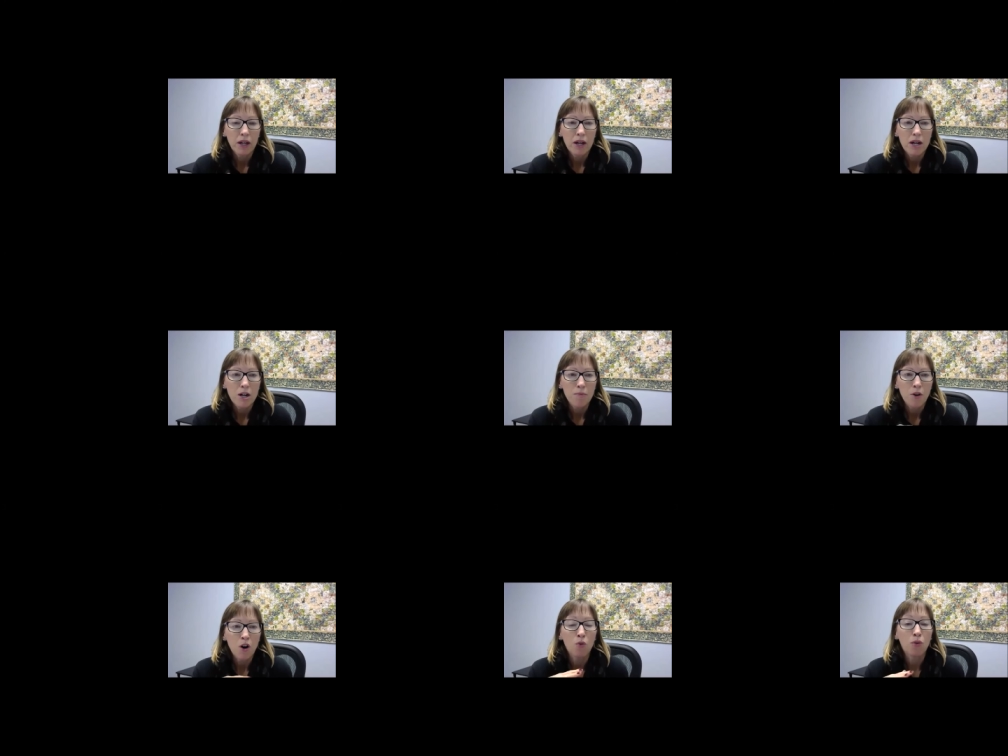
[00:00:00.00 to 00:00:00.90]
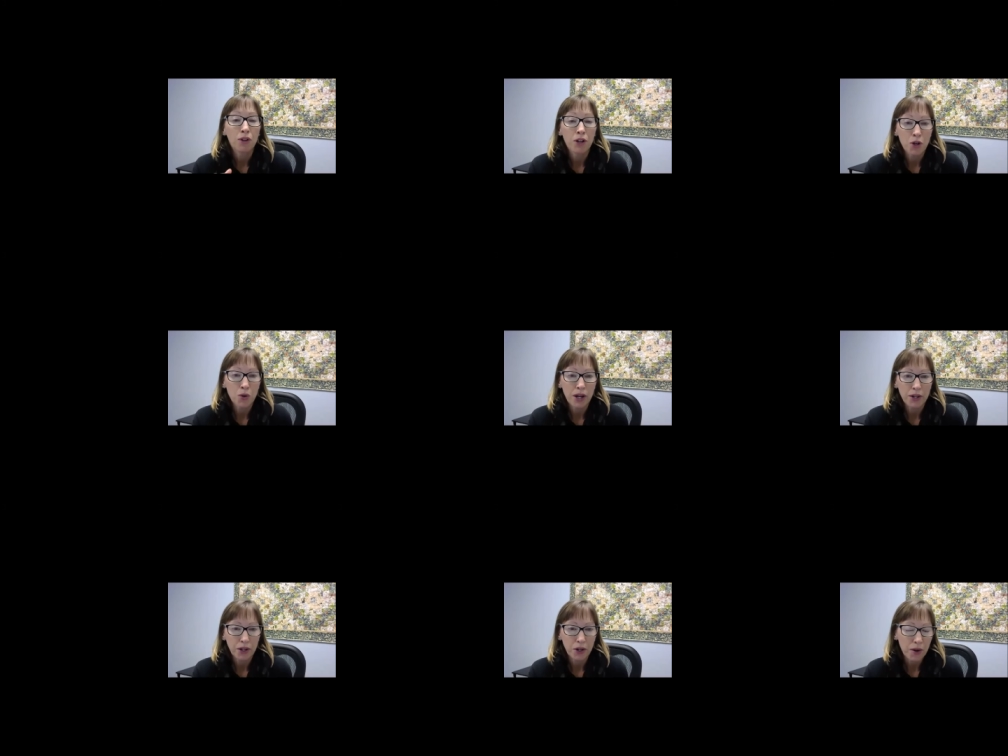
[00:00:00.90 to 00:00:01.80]
Hopefully you get
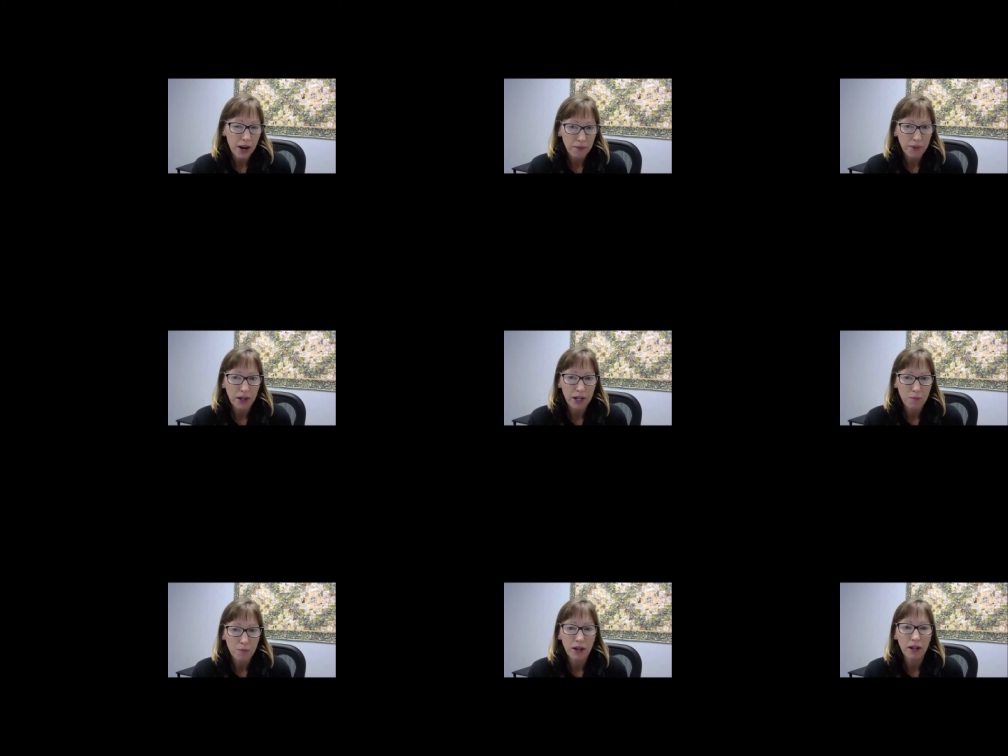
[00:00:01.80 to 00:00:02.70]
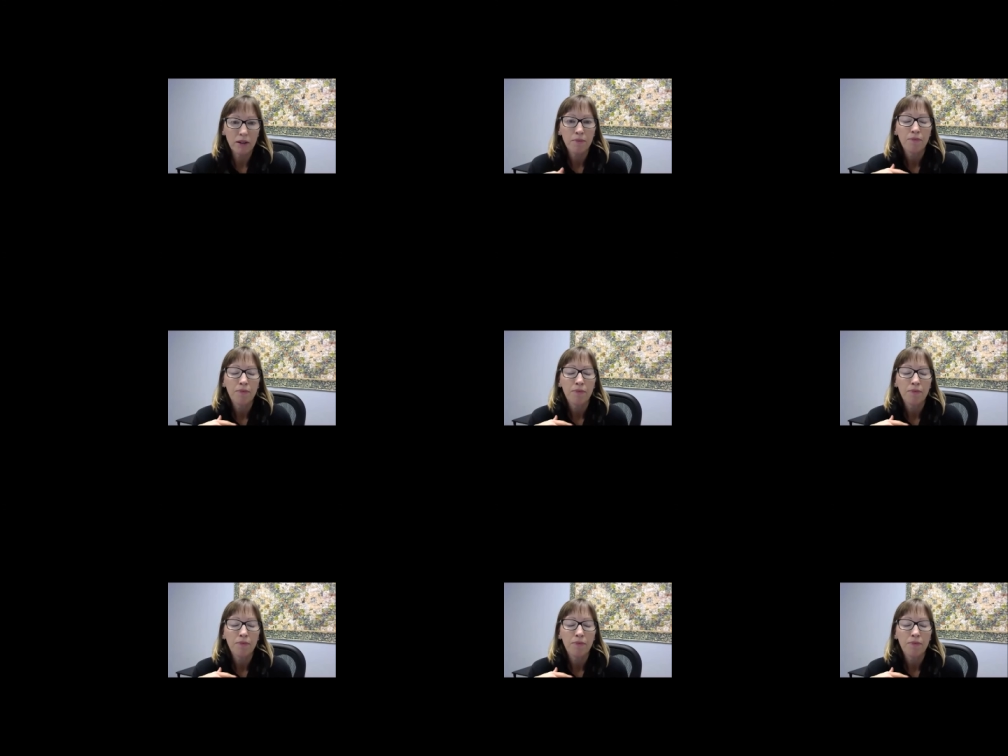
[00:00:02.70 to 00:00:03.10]
to craft that email,